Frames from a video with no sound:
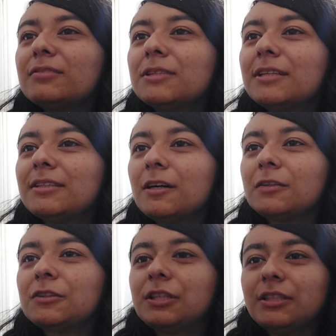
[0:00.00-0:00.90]
We can
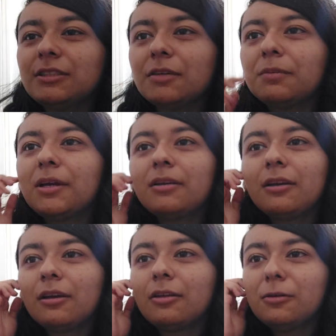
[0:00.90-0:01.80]
talk to Chainsaw Man?
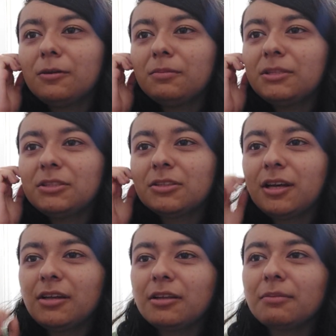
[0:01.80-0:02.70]
No one mentioned
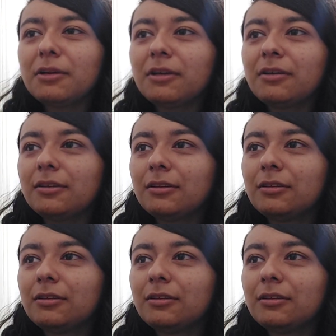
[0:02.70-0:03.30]
that in the meeting.